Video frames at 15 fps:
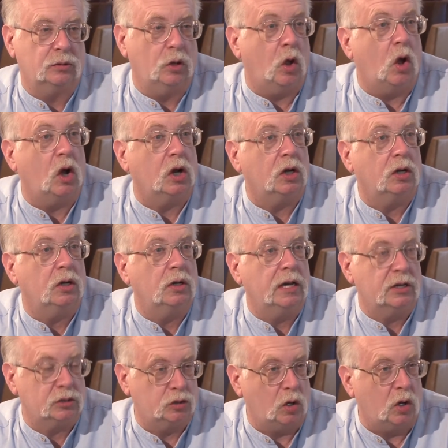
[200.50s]
long
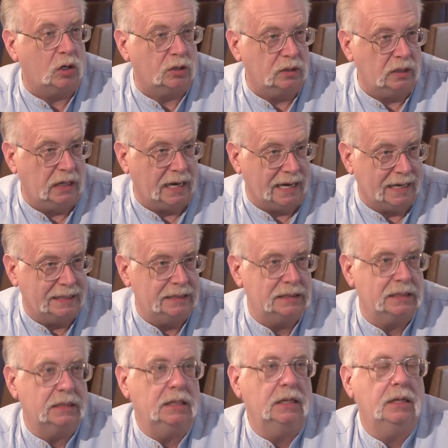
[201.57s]

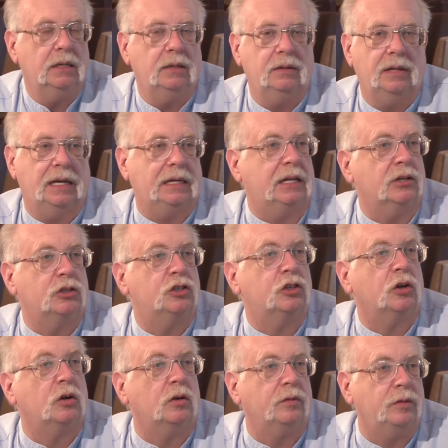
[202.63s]
legs that can
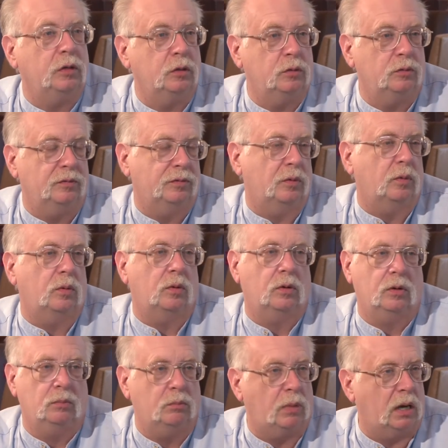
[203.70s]
serve you
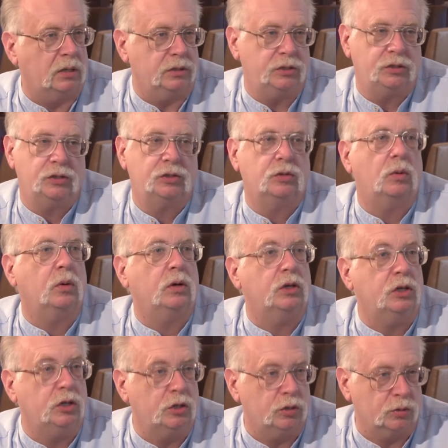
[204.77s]
for months or
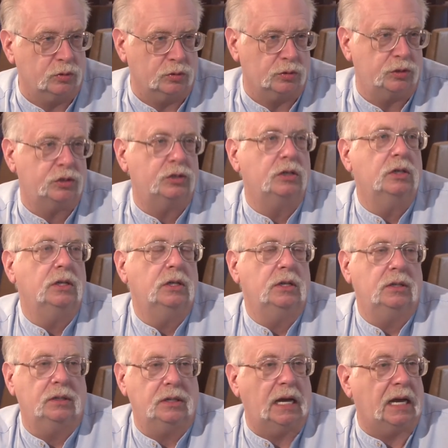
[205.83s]
years,
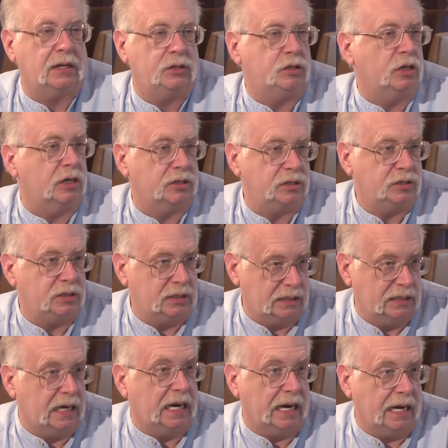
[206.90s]
not just
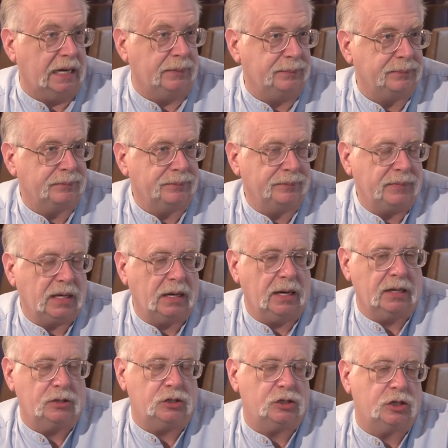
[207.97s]
today.
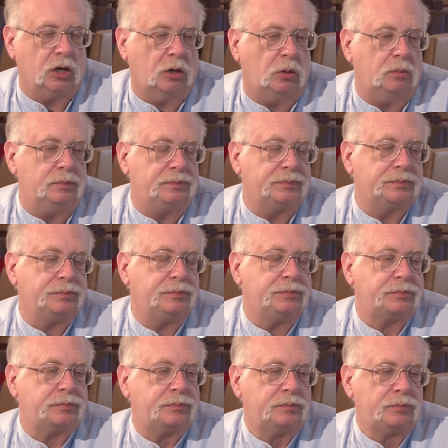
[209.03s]
And so
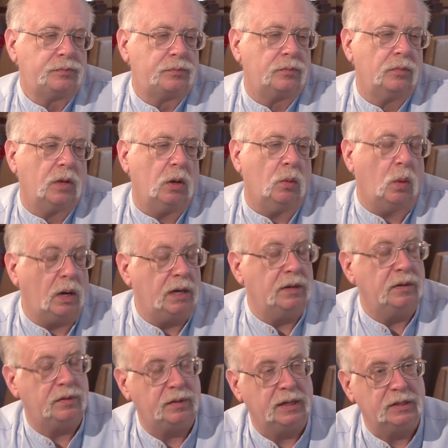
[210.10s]
one of
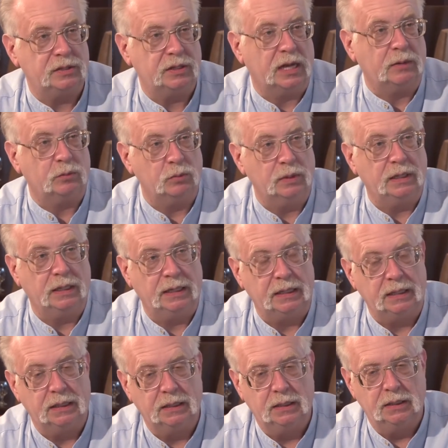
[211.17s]
the things that really